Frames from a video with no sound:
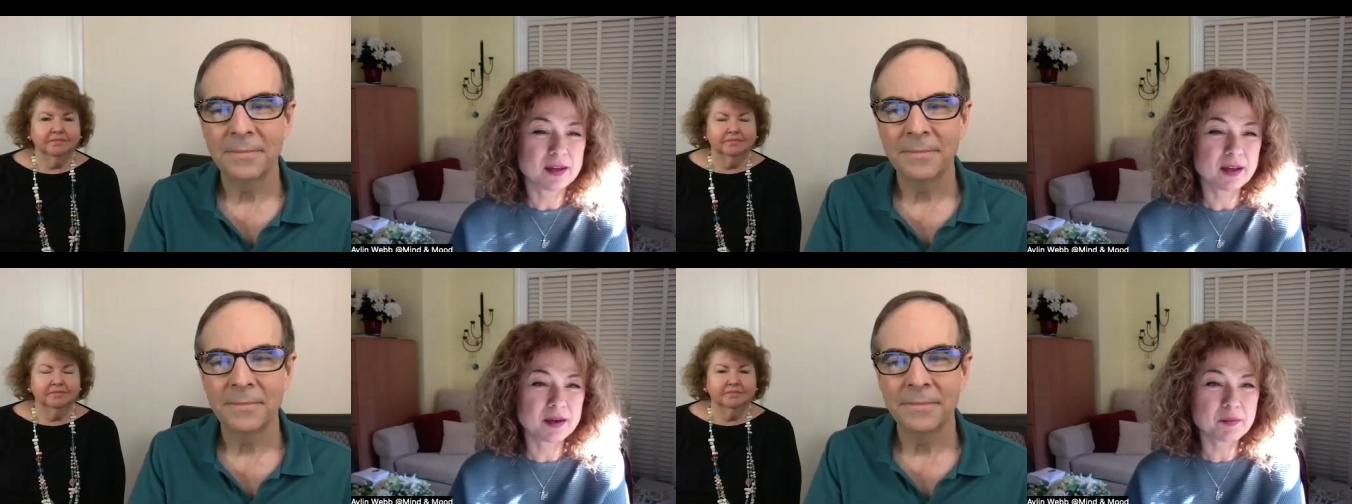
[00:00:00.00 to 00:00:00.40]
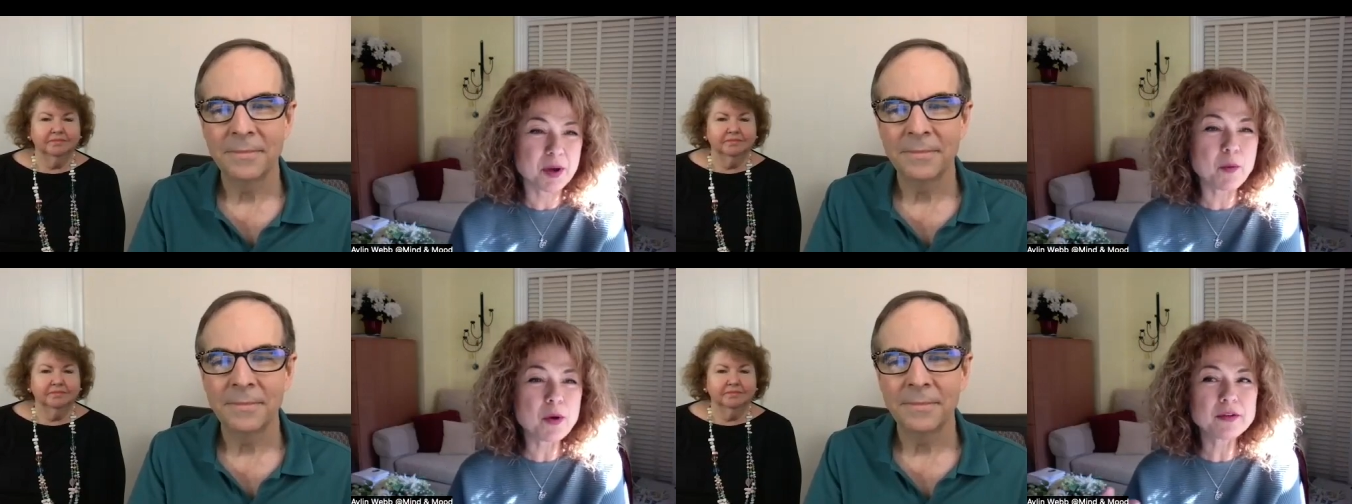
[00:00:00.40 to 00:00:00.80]
Speaker 1: Um,
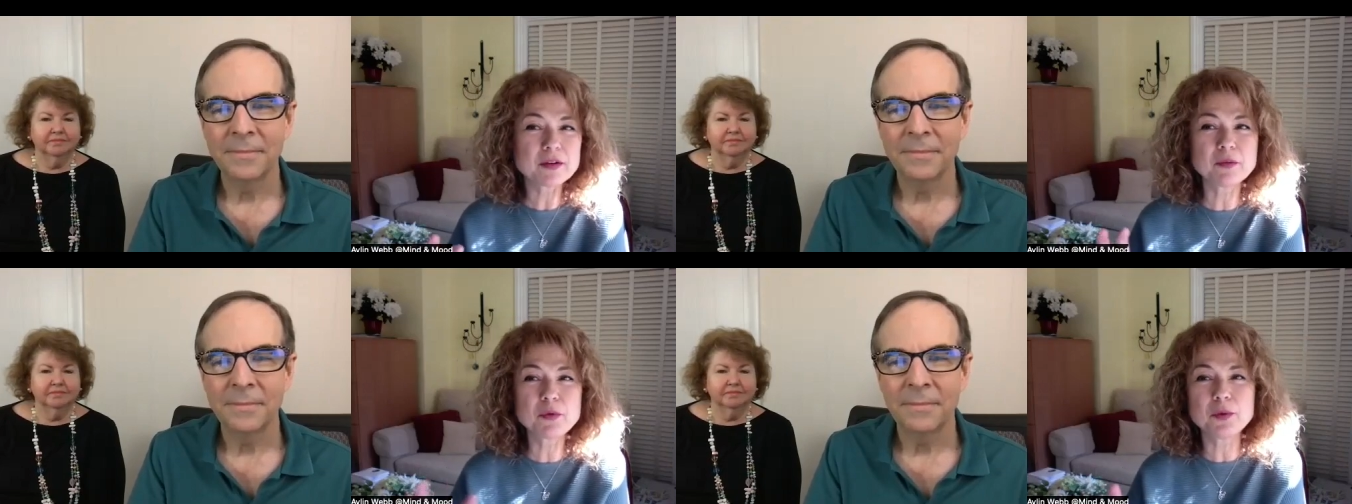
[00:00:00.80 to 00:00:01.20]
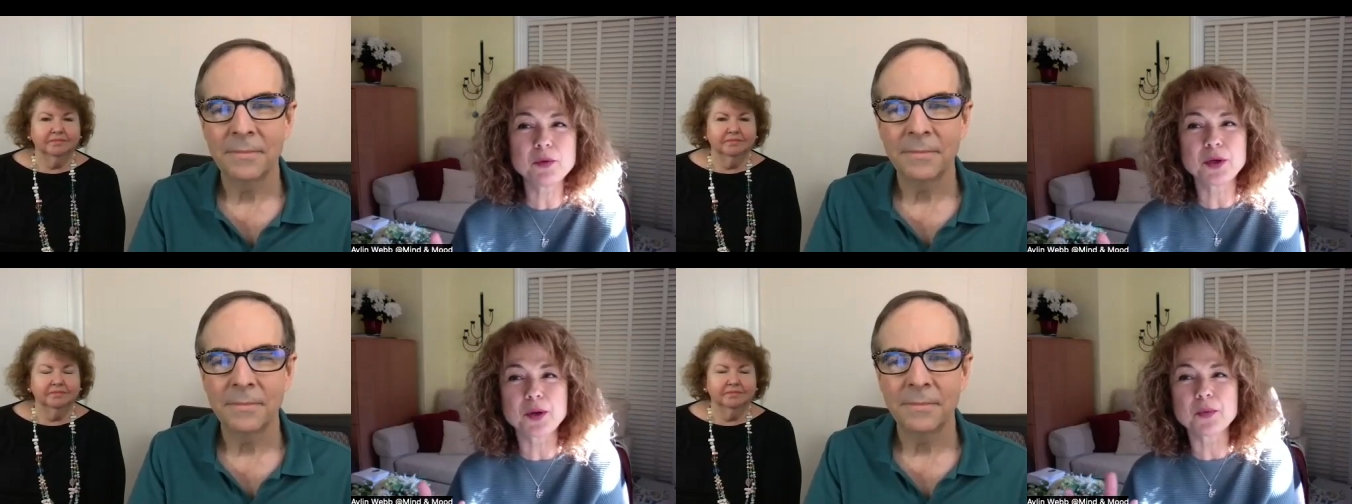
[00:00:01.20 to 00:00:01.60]
what,
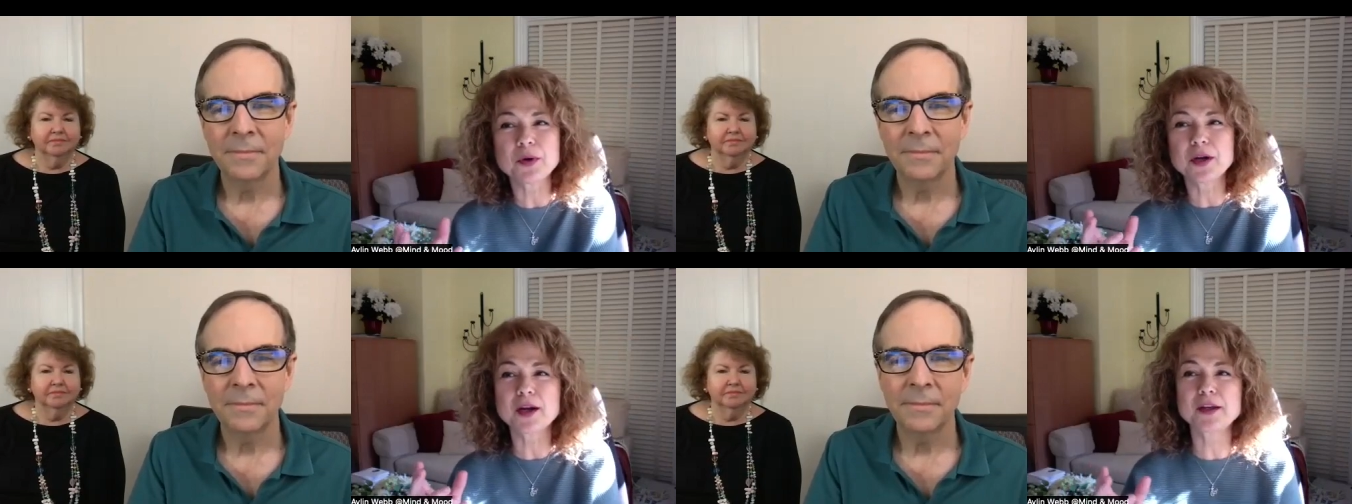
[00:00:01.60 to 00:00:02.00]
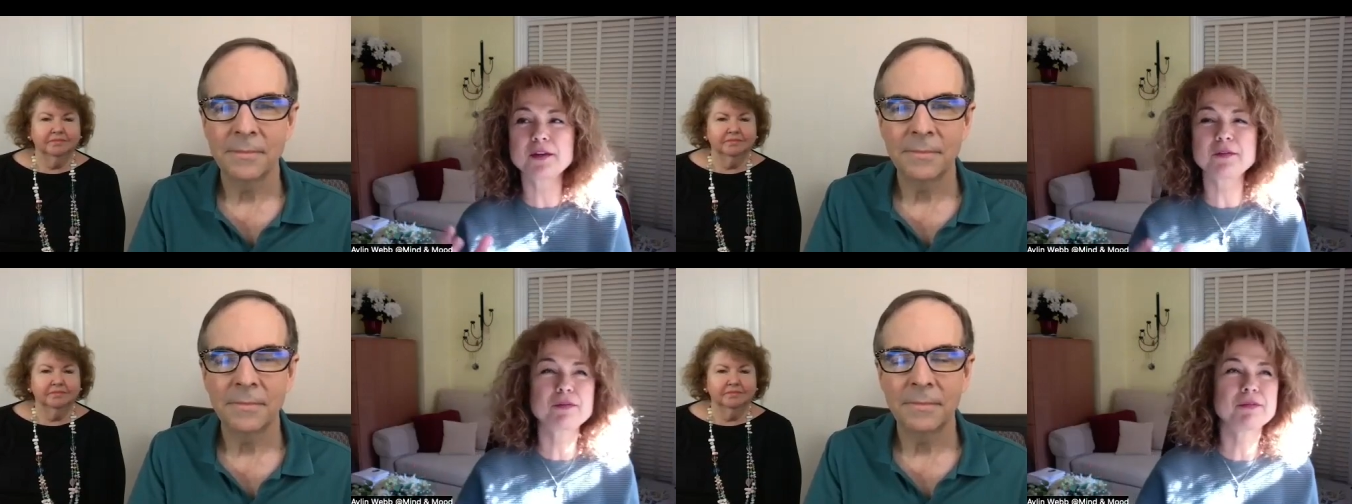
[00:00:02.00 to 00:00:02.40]
you know, what kind
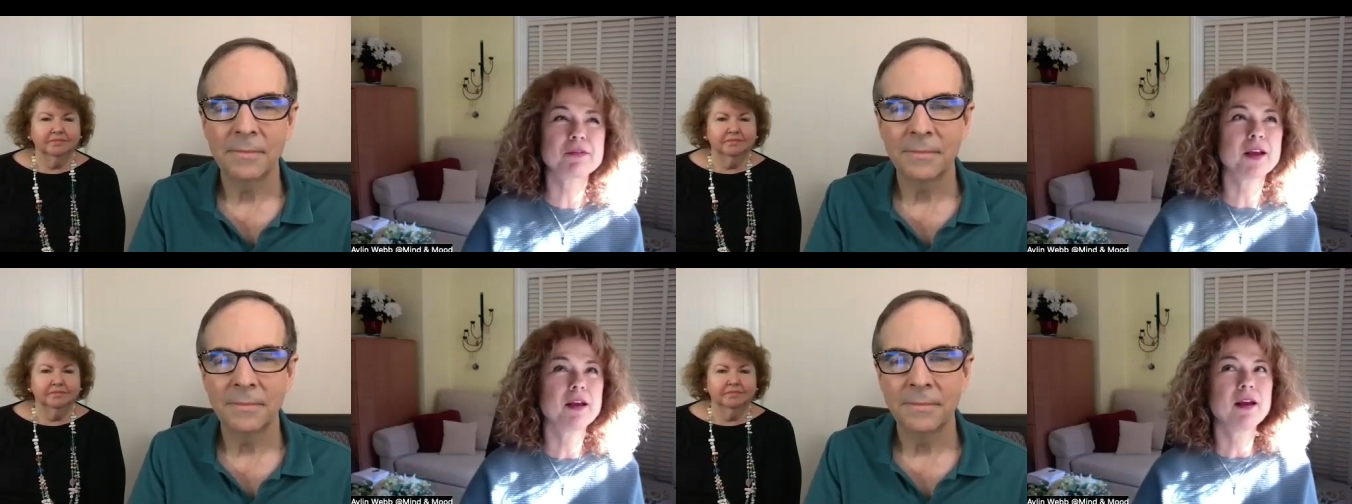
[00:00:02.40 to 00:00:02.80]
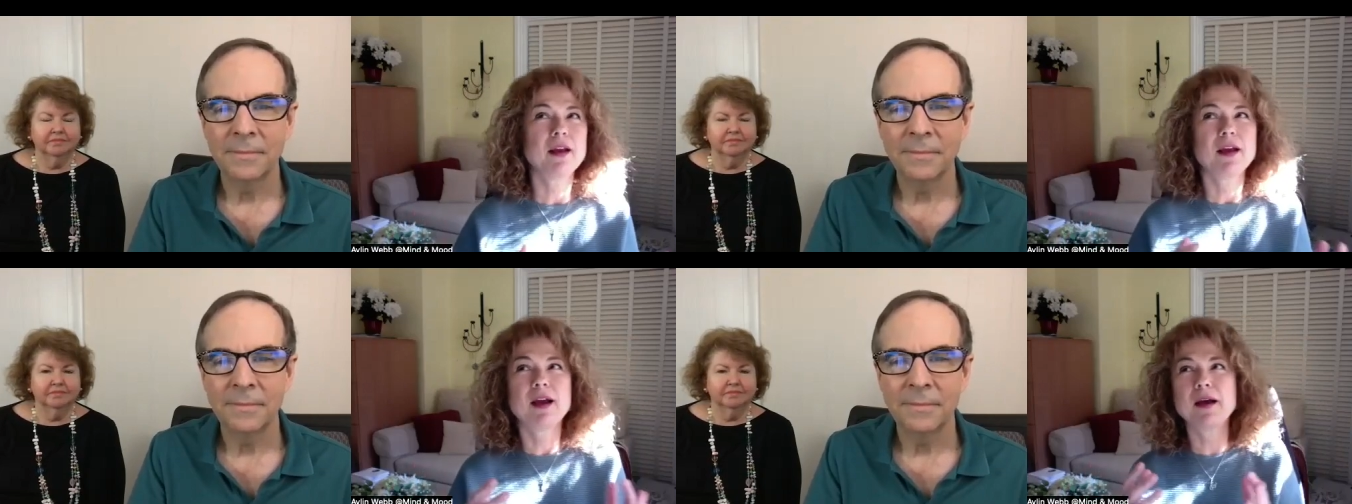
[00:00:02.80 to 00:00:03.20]

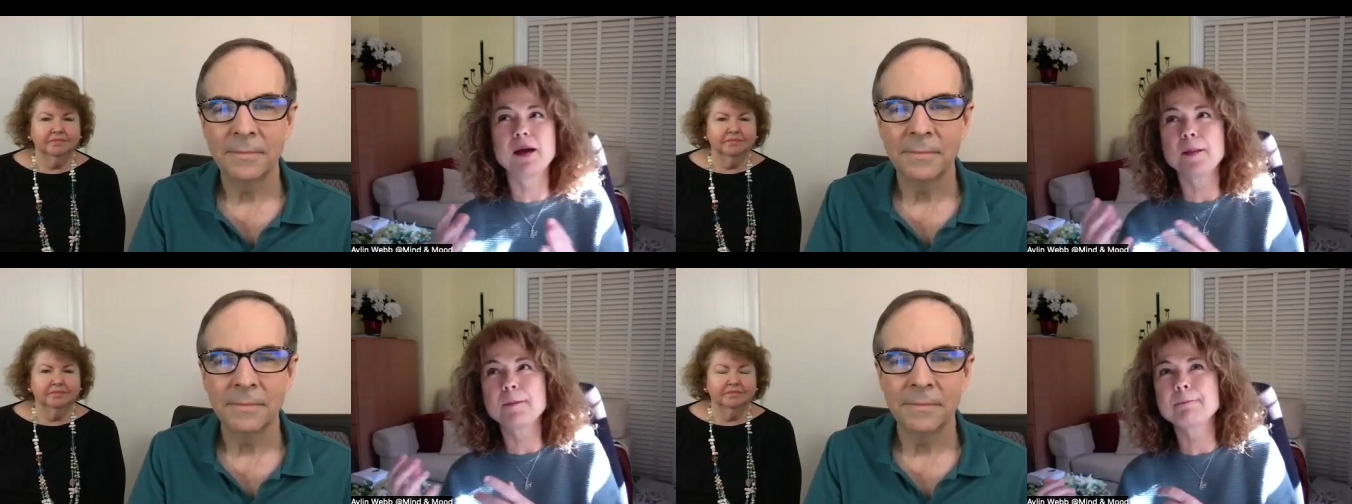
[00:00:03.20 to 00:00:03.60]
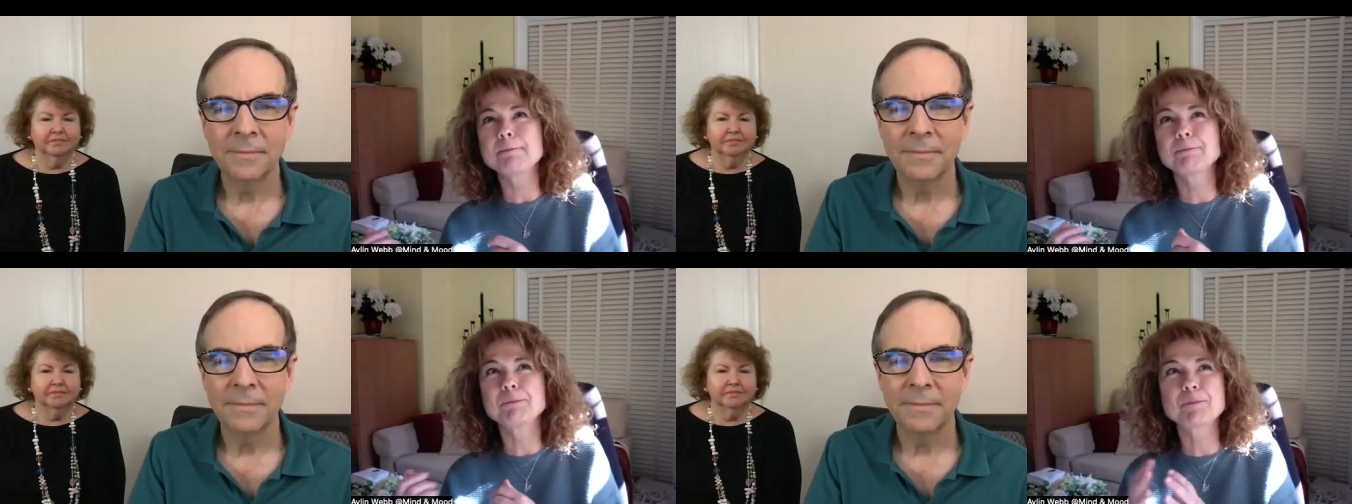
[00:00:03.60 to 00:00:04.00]
of um,